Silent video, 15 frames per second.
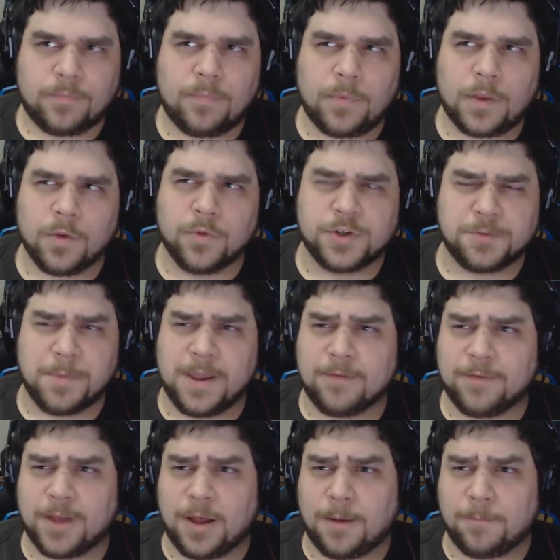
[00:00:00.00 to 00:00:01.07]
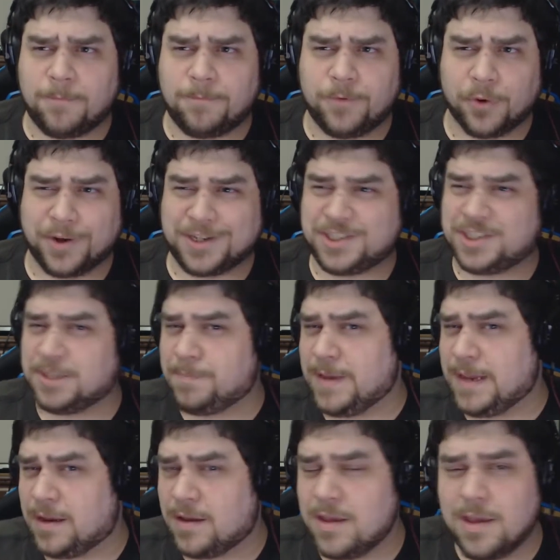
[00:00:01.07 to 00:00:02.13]
which may have come during
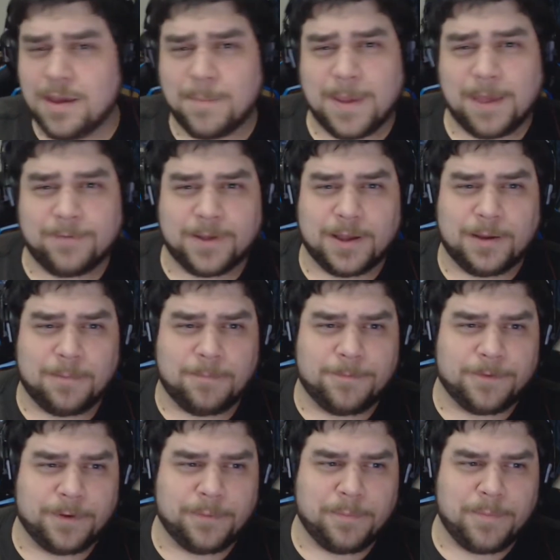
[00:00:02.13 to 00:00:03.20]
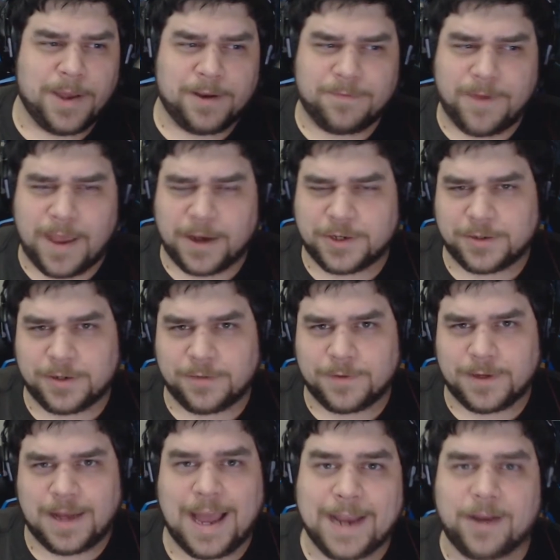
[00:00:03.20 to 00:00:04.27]
shipping, may have come from the manufacturer of
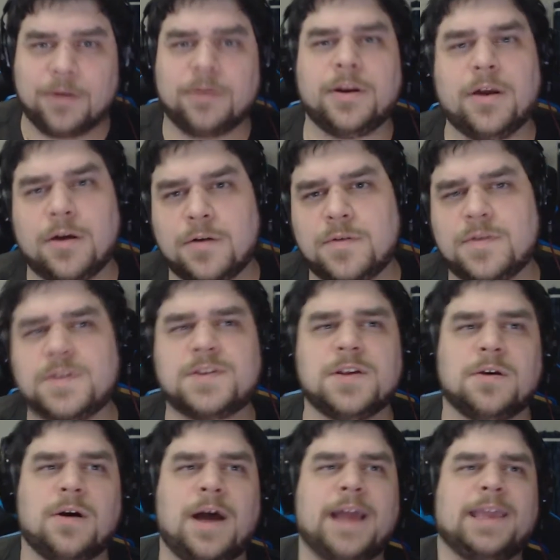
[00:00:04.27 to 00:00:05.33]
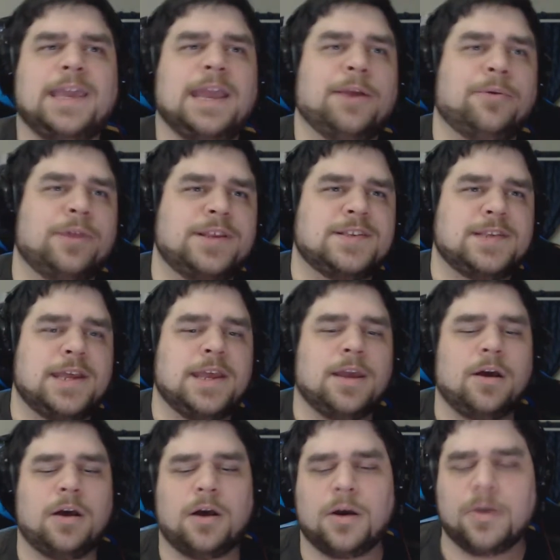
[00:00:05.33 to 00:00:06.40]
it. I don't know, so I can't really say,
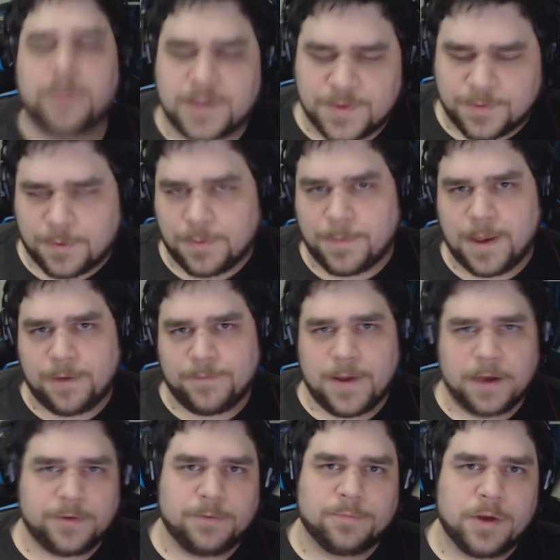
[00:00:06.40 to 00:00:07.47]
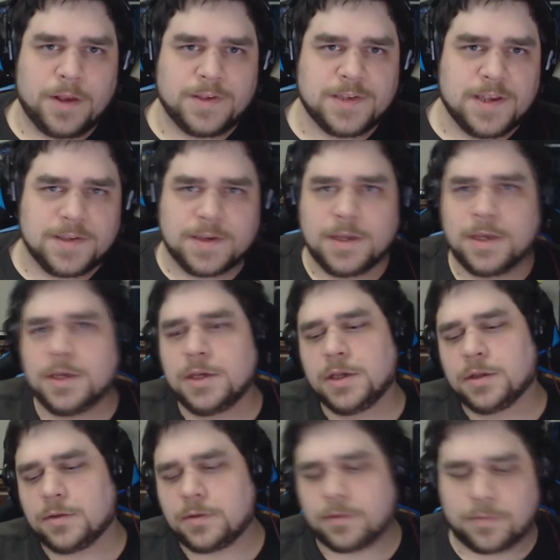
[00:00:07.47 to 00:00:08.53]
oh, it's from the manufacturing process,
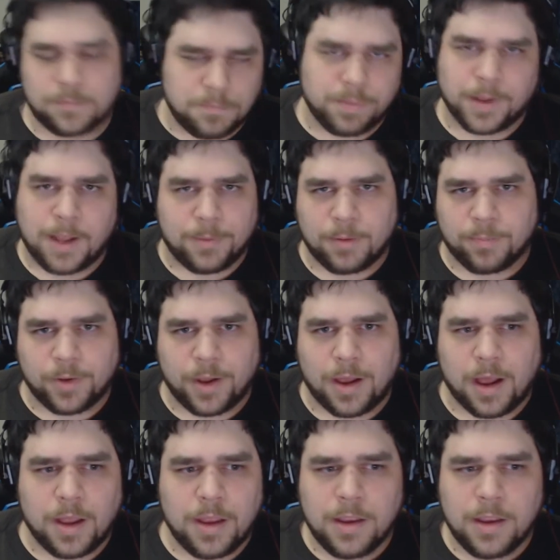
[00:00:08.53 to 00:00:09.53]
blah, blah, blah.